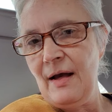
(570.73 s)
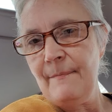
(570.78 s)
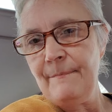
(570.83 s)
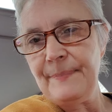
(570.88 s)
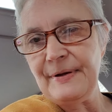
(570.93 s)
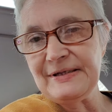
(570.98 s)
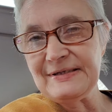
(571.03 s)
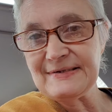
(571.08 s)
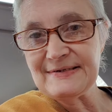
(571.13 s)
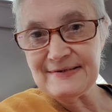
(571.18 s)

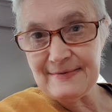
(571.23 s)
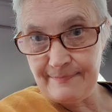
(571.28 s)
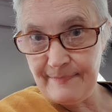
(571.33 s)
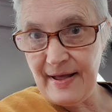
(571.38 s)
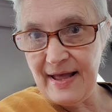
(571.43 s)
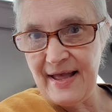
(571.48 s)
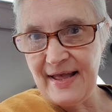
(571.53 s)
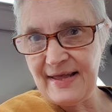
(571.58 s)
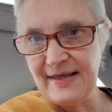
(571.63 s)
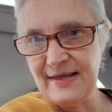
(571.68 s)
But to
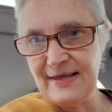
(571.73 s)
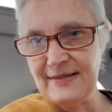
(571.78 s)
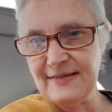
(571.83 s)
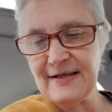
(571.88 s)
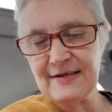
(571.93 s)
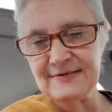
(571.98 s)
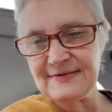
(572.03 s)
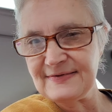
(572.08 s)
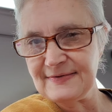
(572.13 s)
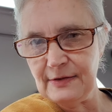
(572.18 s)
me,
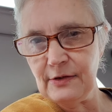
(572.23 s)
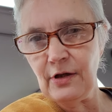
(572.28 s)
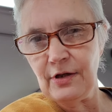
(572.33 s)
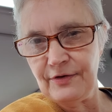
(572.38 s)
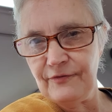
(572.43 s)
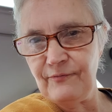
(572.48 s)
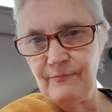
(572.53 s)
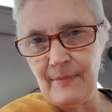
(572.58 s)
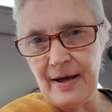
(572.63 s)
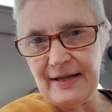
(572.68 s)
that's a lot
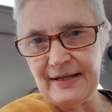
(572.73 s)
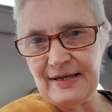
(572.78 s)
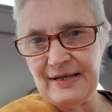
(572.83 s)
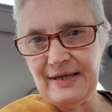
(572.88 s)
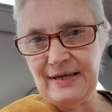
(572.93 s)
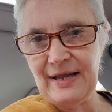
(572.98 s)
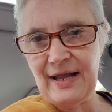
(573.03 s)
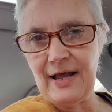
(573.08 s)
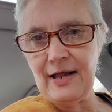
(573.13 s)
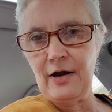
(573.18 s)
of
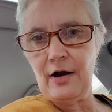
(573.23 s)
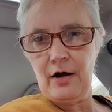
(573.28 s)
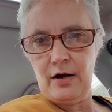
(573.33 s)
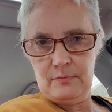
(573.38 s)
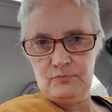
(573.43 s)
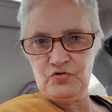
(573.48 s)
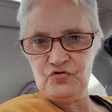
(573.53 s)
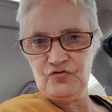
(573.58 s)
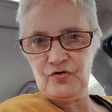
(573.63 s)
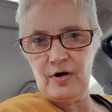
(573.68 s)
money, and
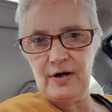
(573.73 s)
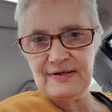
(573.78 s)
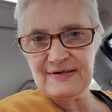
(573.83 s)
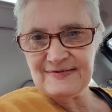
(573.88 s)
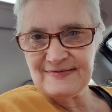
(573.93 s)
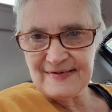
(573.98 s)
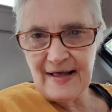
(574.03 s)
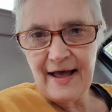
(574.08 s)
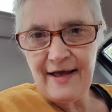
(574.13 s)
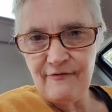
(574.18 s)
I'm trying to
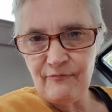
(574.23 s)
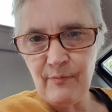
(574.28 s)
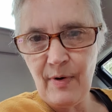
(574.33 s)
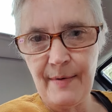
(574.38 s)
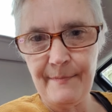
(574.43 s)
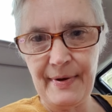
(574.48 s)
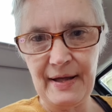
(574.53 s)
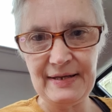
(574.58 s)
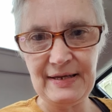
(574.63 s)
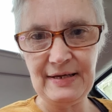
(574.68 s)
save
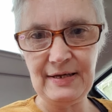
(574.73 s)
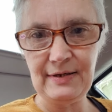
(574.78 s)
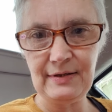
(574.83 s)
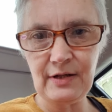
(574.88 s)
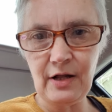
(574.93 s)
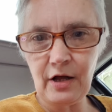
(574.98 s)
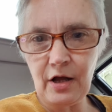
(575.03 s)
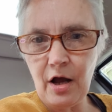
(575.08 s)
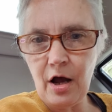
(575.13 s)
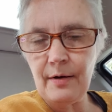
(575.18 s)
my money.
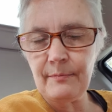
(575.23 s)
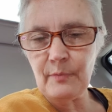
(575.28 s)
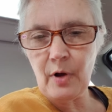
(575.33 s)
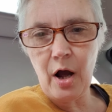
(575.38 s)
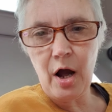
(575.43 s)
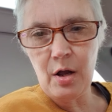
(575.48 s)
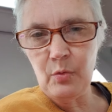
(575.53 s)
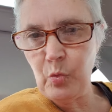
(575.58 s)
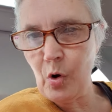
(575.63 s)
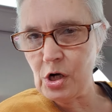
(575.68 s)

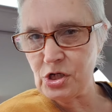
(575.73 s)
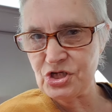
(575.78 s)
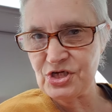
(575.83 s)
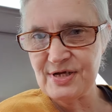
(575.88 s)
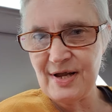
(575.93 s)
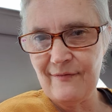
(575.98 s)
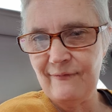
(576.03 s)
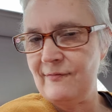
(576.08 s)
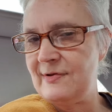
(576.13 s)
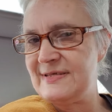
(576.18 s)
I
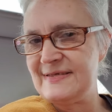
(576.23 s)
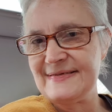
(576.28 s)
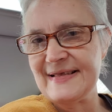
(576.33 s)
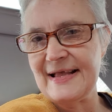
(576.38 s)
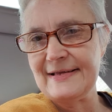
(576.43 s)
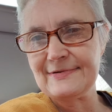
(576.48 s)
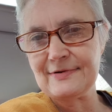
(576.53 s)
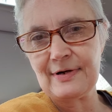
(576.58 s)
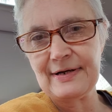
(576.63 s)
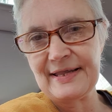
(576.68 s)
watch every
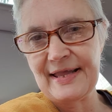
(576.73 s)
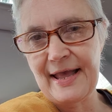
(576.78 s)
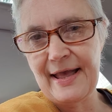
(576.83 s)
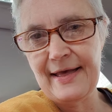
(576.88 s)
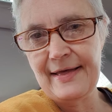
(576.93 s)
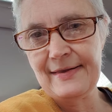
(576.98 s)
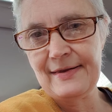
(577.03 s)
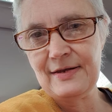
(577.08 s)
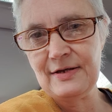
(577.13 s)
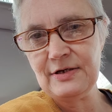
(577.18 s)
cent I
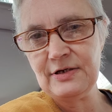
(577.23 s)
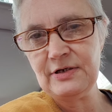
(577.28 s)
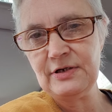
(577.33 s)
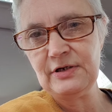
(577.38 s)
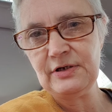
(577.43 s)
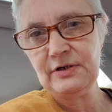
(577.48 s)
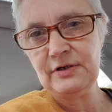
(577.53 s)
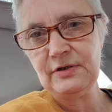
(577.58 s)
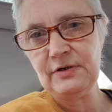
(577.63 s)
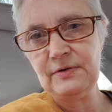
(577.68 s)
get,
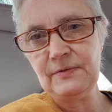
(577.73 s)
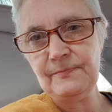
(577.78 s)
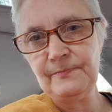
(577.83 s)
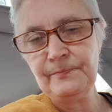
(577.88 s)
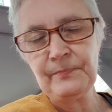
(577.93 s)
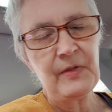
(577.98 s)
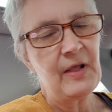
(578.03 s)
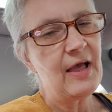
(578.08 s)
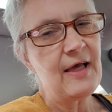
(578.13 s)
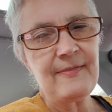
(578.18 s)

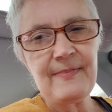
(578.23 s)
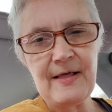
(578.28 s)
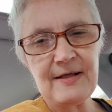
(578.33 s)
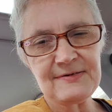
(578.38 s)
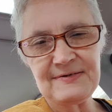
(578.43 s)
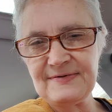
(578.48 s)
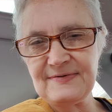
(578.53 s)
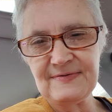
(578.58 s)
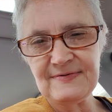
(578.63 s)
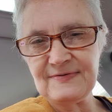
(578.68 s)
and
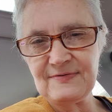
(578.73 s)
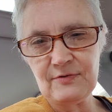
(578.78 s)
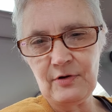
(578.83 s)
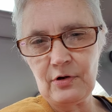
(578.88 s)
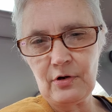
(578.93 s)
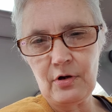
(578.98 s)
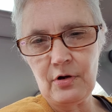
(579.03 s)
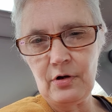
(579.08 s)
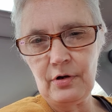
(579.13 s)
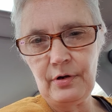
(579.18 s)
that's just
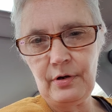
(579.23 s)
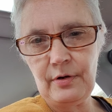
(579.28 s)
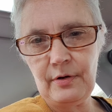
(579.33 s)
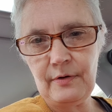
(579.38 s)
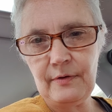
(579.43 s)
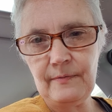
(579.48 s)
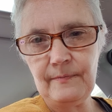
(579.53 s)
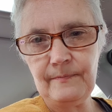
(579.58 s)
not on.